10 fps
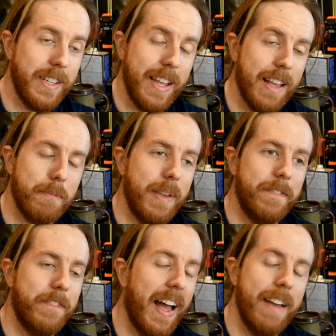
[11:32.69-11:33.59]
it takes me
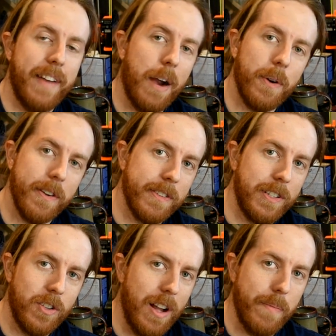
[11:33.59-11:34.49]
5 hours to
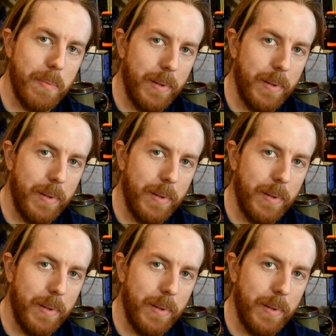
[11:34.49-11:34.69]
draw up the